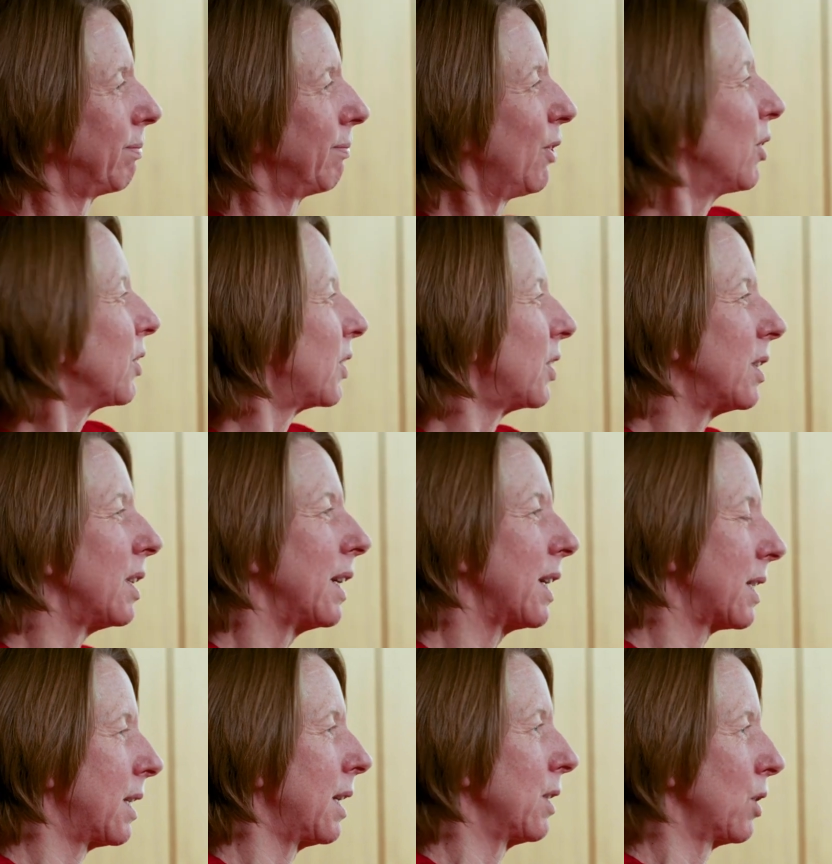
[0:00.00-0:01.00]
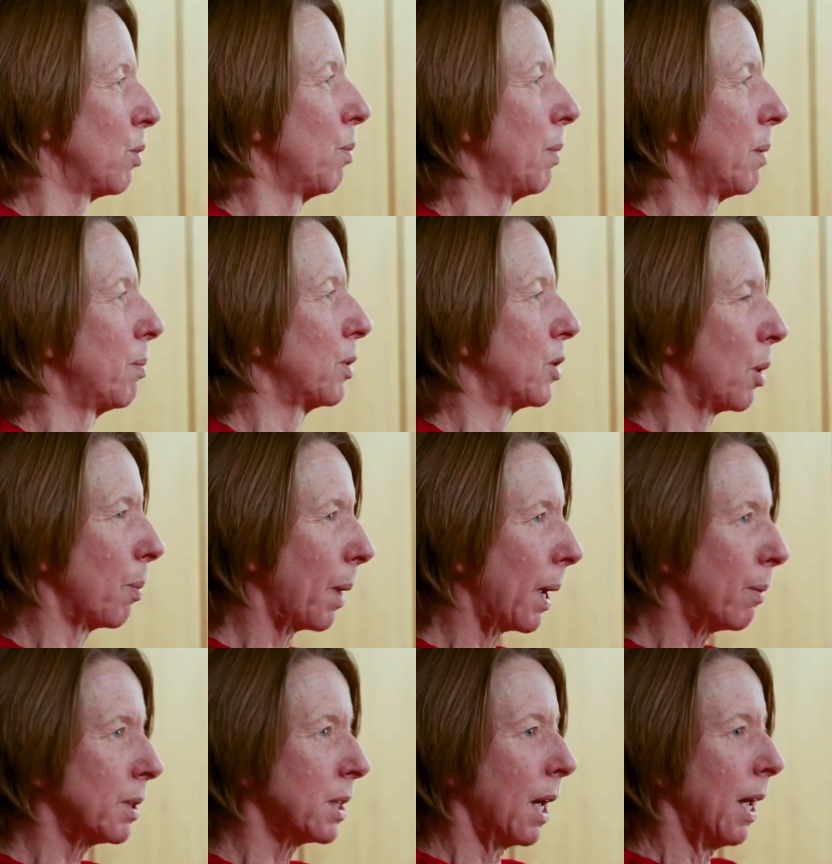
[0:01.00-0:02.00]
Not to the extent some people do, but
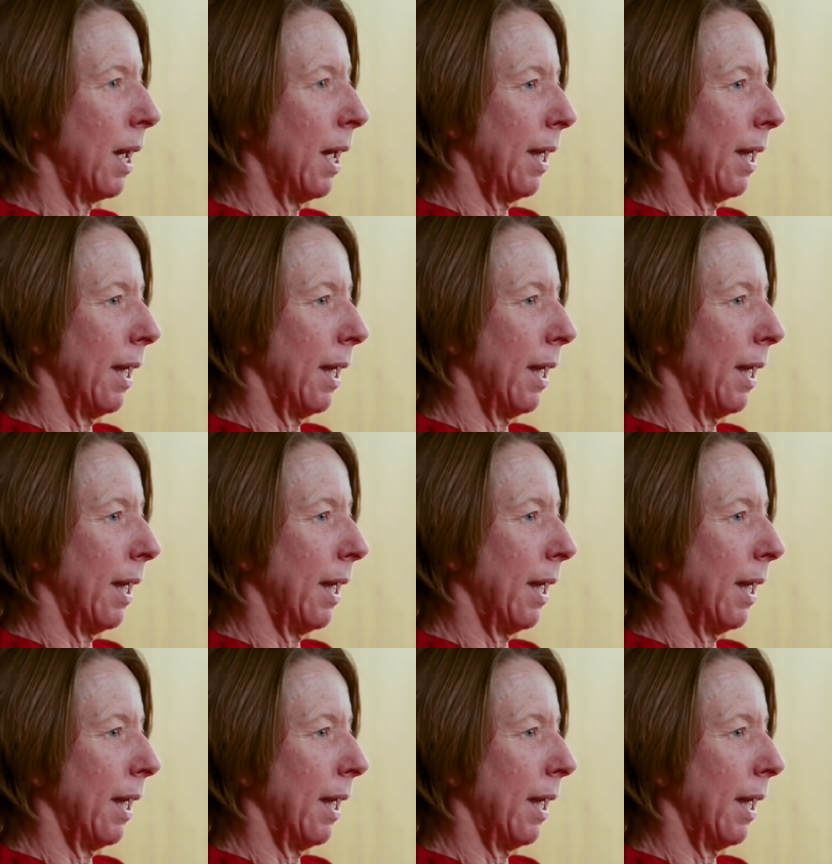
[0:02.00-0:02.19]
it was